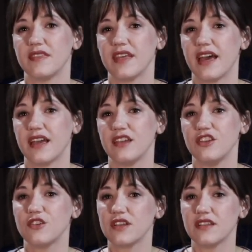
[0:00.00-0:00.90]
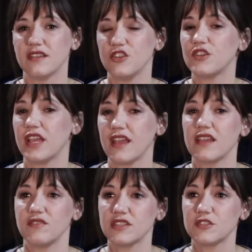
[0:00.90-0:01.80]
that you can
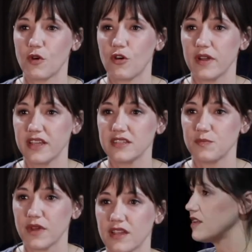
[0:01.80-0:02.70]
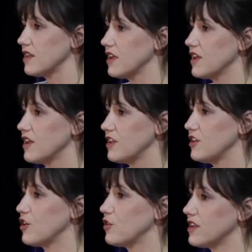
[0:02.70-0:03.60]
give in small ways, but you
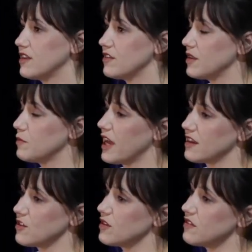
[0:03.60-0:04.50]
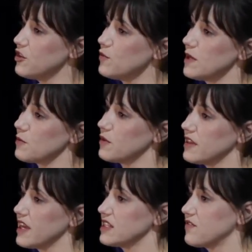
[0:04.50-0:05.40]
know that it impact only a few people,
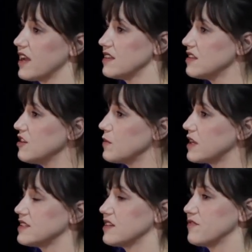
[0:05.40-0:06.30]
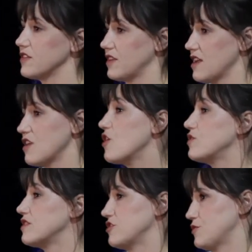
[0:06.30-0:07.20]
and that's fine too, because I know
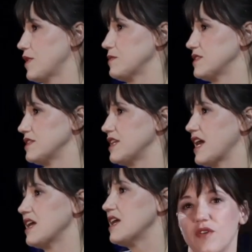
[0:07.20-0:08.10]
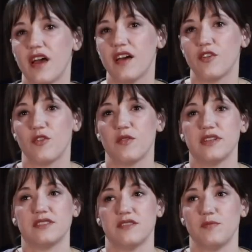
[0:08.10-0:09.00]
that there's purpose in that. I've
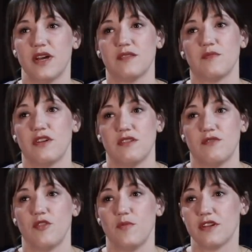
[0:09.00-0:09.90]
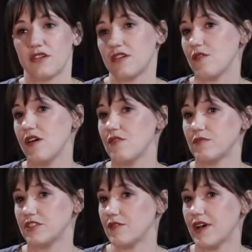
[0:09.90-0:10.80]
always lived by the motto, go big or go
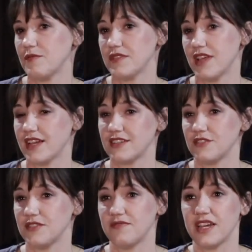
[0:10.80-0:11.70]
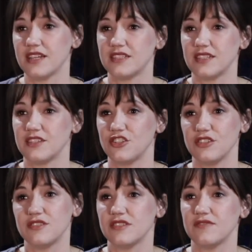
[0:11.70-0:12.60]
home. So I would like to invest and
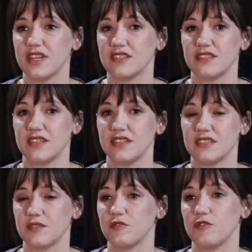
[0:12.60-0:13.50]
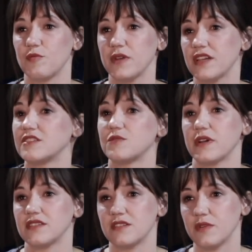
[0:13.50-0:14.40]
choose to invest in some of the biggest
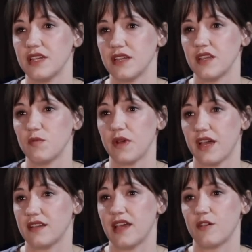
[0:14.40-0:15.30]
ways that we can impact